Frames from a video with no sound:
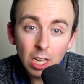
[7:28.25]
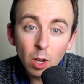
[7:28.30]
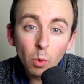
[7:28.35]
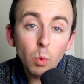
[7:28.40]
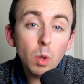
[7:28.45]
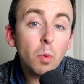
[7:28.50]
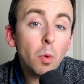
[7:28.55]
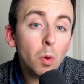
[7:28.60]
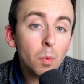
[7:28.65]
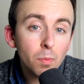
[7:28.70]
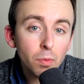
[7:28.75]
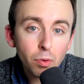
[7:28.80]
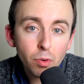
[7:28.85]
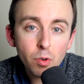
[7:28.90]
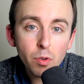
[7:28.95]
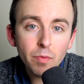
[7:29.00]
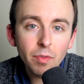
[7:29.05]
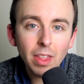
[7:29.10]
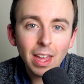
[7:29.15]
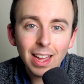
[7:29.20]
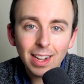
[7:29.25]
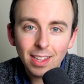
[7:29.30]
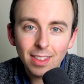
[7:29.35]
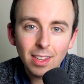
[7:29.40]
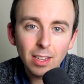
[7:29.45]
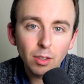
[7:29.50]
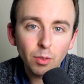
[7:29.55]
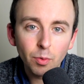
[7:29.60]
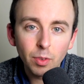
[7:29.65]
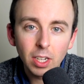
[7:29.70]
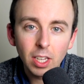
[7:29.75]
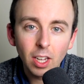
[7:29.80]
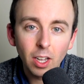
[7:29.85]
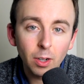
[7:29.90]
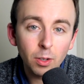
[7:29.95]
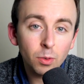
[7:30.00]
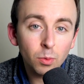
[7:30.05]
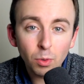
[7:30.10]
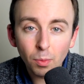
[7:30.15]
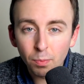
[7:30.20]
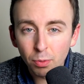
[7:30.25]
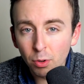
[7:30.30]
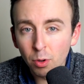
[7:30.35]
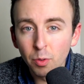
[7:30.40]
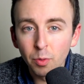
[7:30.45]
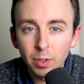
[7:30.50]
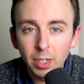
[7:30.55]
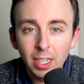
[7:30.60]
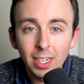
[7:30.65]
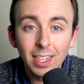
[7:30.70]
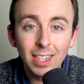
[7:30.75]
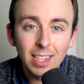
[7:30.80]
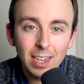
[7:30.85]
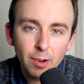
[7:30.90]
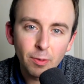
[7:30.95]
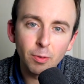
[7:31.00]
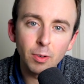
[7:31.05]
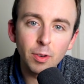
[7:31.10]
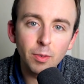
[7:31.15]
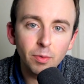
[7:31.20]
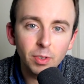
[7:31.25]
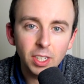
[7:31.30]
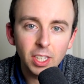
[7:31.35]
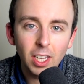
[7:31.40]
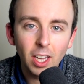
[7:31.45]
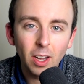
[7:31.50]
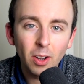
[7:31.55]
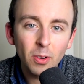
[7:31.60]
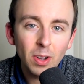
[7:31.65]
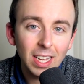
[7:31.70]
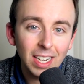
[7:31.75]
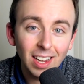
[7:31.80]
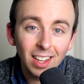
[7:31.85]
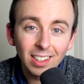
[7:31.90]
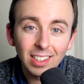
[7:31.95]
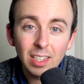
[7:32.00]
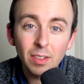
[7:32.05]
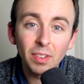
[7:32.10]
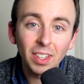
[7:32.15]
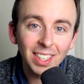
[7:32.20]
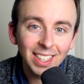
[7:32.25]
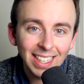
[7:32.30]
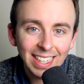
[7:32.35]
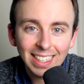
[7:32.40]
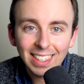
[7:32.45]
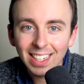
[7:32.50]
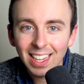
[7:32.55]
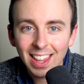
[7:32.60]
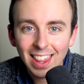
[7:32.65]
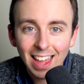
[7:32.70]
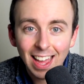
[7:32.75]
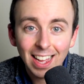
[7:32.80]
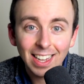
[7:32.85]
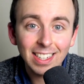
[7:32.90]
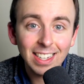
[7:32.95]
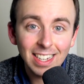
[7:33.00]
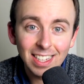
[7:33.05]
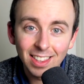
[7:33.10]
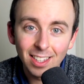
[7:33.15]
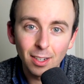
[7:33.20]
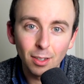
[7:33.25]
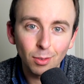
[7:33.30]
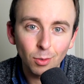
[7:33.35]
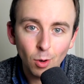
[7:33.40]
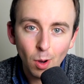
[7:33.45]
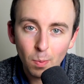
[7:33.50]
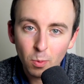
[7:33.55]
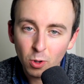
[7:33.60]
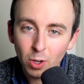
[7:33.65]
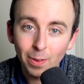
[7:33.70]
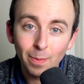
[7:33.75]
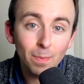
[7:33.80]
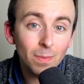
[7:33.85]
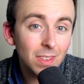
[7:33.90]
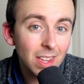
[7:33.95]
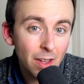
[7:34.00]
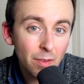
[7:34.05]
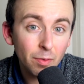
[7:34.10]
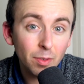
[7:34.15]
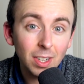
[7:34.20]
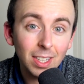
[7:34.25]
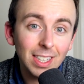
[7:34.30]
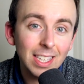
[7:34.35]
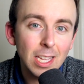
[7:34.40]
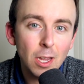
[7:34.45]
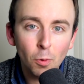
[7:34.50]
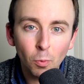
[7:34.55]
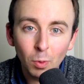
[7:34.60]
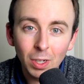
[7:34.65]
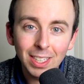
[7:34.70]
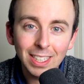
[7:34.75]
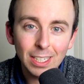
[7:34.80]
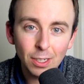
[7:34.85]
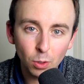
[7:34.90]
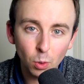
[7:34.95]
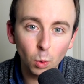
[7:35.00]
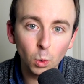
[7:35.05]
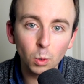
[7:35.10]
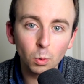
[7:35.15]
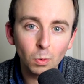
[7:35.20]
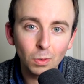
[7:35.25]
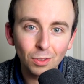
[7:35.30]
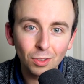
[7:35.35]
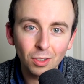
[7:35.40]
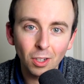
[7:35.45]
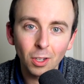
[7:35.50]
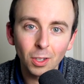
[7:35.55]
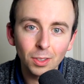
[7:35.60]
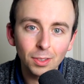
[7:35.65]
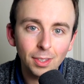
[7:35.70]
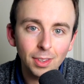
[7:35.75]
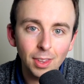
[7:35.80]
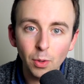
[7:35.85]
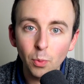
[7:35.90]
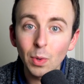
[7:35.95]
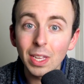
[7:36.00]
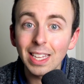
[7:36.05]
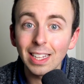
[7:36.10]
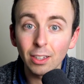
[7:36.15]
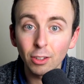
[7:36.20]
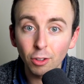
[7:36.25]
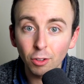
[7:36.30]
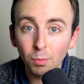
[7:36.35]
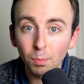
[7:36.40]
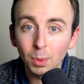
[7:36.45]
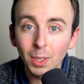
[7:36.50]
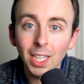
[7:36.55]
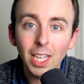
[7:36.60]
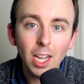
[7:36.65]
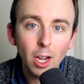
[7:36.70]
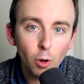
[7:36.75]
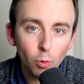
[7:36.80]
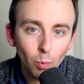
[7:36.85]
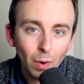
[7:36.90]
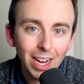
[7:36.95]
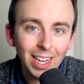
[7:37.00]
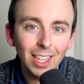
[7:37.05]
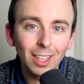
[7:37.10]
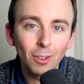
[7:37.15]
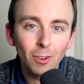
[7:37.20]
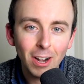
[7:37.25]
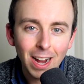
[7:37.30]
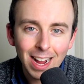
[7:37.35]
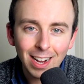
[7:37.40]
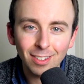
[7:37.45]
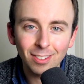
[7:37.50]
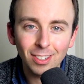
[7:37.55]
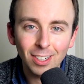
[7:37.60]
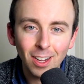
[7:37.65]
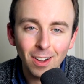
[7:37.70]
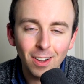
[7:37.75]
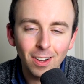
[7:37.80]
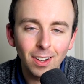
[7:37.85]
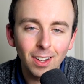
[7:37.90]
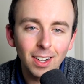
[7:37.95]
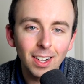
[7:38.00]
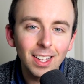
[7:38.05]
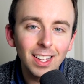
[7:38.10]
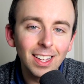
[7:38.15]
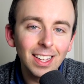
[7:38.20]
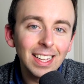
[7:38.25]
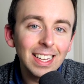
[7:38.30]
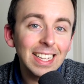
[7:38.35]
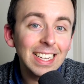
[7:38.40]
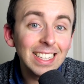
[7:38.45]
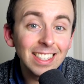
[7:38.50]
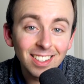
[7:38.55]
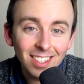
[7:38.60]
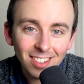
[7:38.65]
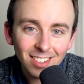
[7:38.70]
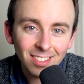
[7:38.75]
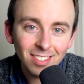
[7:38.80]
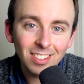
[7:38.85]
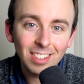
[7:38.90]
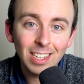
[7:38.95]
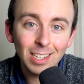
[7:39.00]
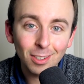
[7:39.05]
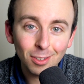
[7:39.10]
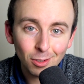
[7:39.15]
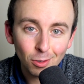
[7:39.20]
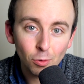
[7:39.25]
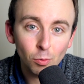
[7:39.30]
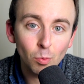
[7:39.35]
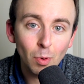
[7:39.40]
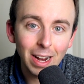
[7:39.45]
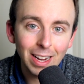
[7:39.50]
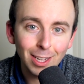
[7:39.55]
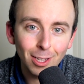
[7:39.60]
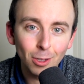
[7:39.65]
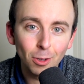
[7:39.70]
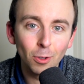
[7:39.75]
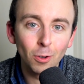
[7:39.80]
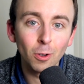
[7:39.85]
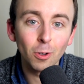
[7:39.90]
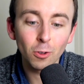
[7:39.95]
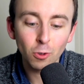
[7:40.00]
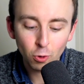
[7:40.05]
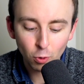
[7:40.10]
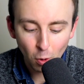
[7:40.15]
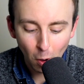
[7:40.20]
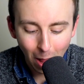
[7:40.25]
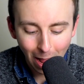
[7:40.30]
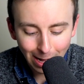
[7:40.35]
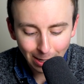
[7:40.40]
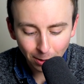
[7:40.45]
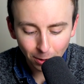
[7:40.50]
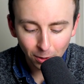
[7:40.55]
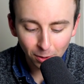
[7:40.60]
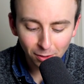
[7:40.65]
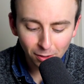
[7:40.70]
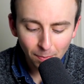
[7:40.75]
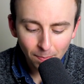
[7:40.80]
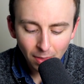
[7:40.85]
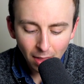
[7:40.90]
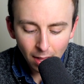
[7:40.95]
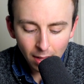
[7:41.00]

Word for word: We won't prove that in this video, we'll prove it in a different video, and I'll leave a link to that in the description. Definitely a really cool result that we can split a regular hexagon into six regular triangles.